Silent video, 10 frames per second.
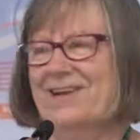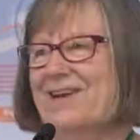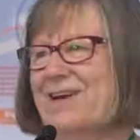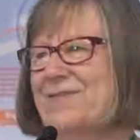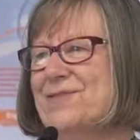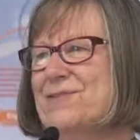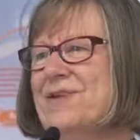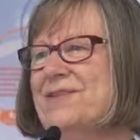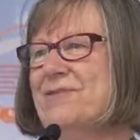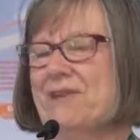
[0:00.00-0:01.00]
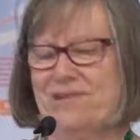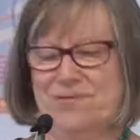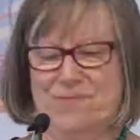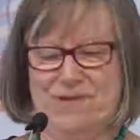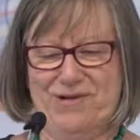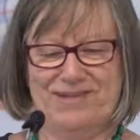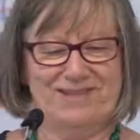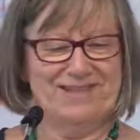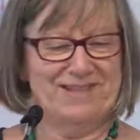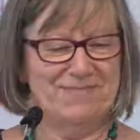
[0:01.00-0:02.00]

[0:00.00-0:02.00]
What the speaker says: Life's always a gradual process,